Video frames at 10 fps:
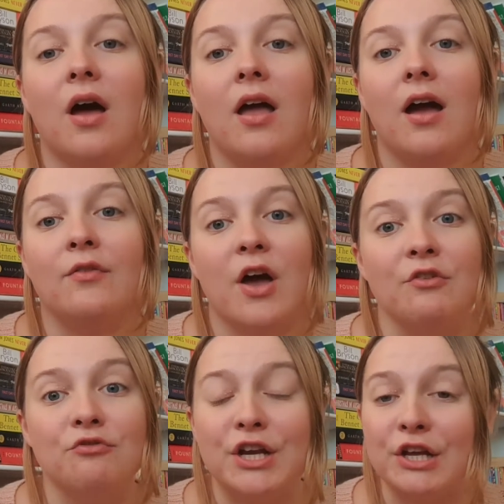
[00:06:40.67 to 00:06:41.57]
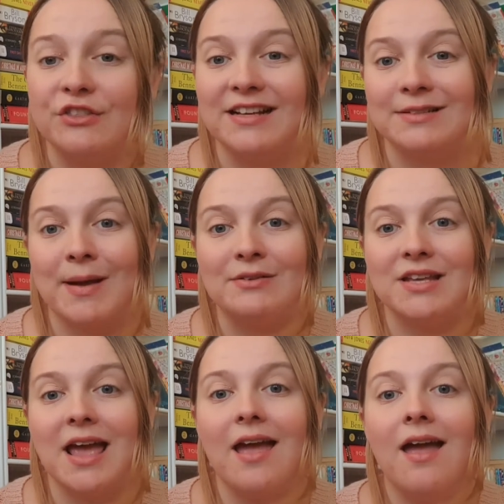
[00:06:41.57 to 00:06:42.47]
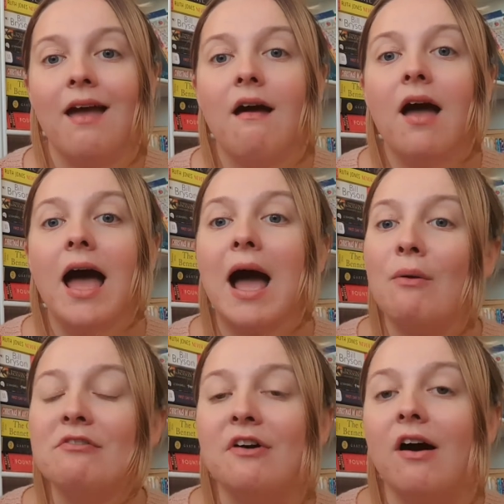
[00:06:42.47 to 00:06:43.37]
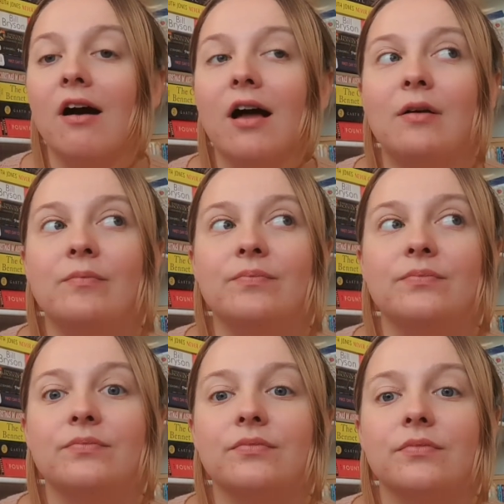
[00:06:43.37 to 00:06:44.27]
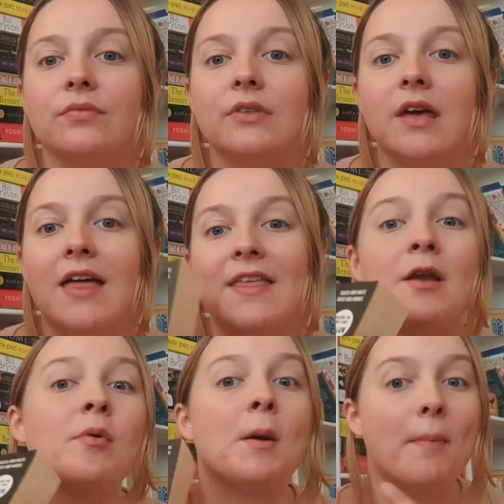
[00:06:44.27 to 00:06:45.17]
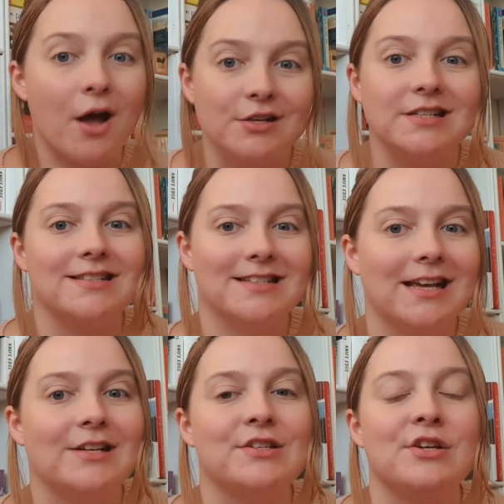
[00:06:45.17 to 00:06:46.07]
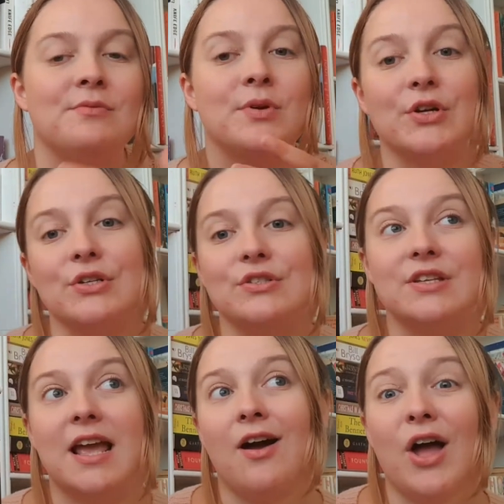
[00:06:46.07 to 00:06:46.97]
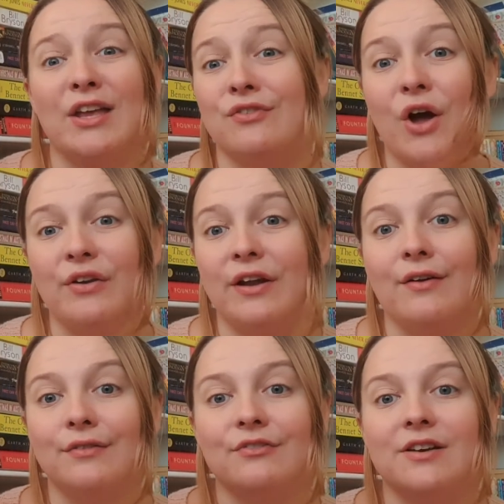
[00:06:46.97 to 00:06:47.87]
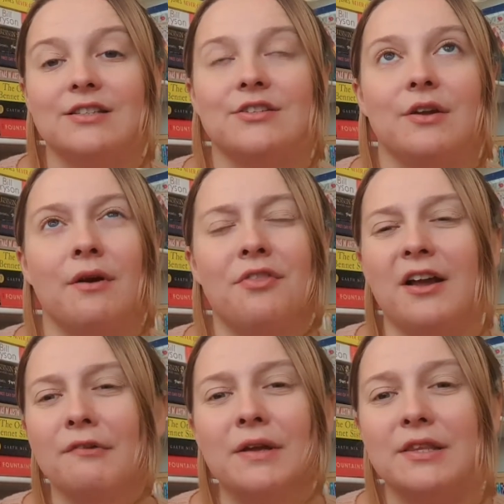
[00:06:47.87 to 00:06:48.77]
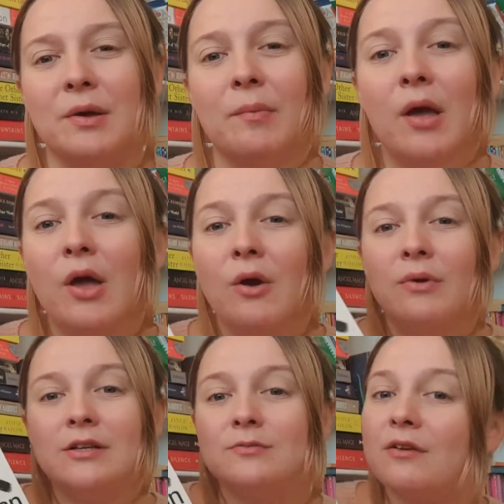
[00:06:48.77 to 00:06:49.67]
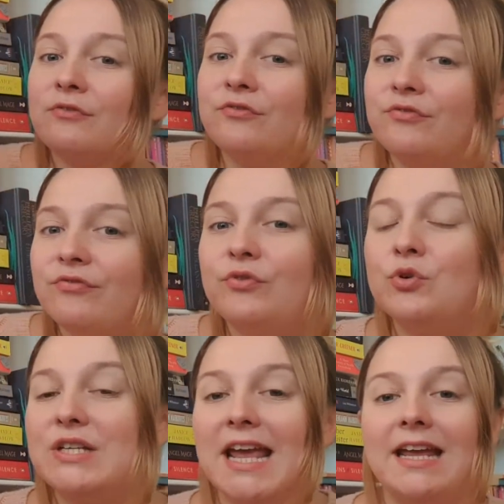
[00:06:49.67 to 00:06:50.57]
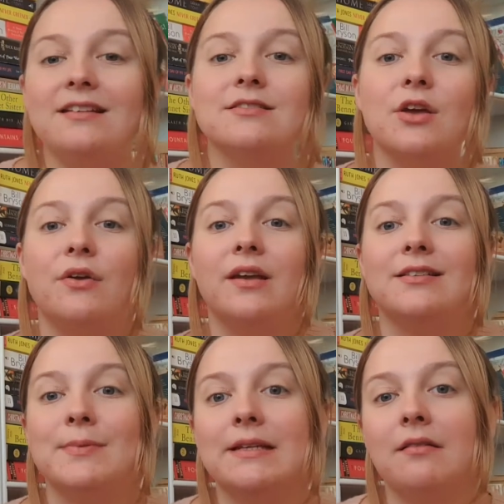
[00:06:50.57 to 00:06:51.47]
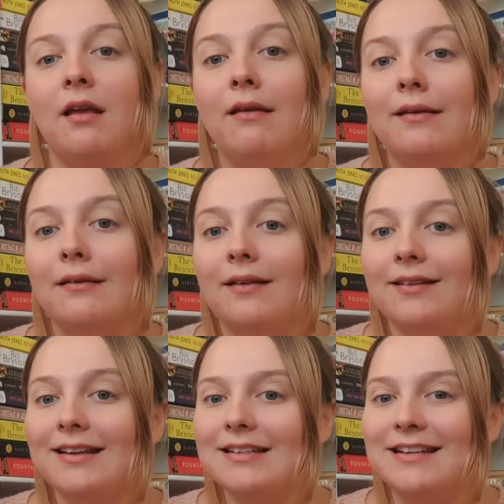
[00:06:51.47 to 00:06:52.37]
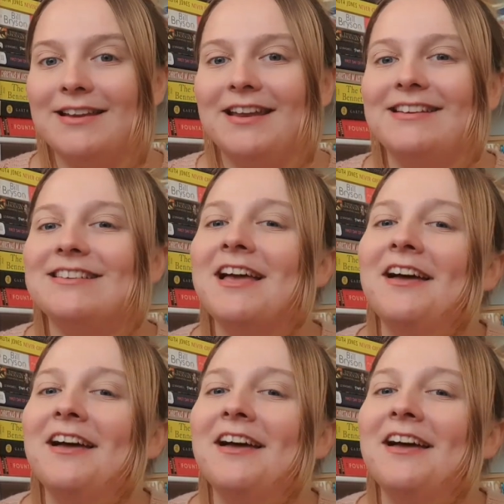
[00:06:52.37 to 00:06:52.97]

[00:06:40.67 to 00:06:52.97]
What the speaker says: I've heard really good things about it. However, and then I'm going to purchase the second two because I only own the first two. I think I read them when I was like 14, so it's been nearly 10 years.